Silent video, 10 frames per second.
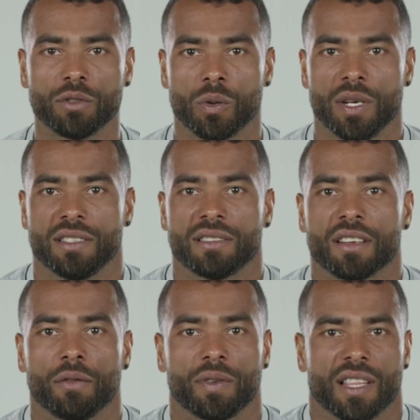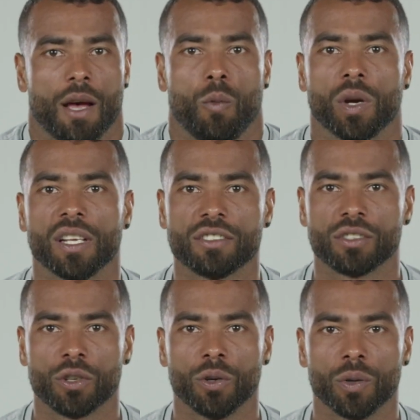It was always something that I wanted
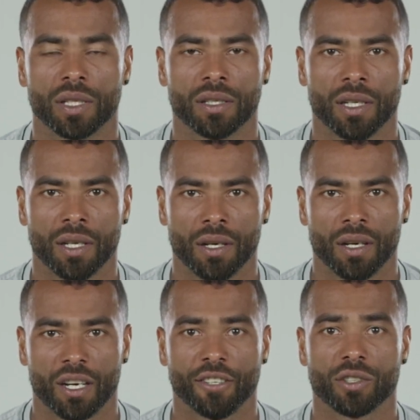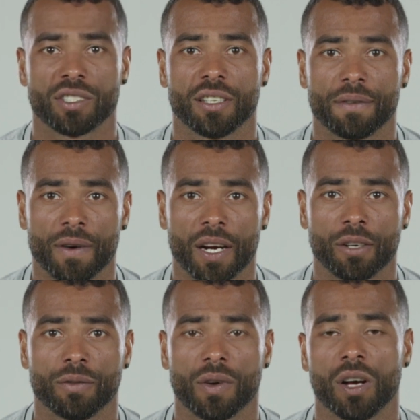to do, and I lost in the
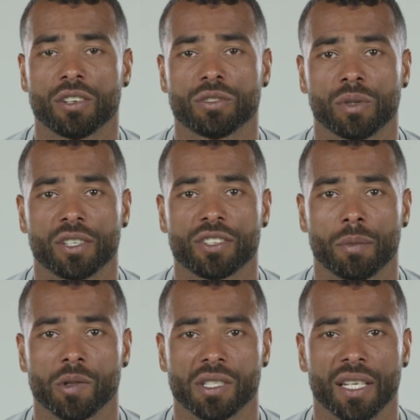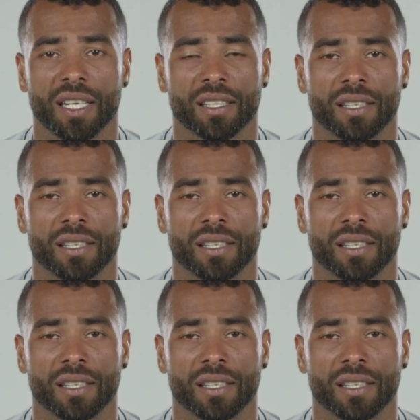final for Arsenal in the Champions League,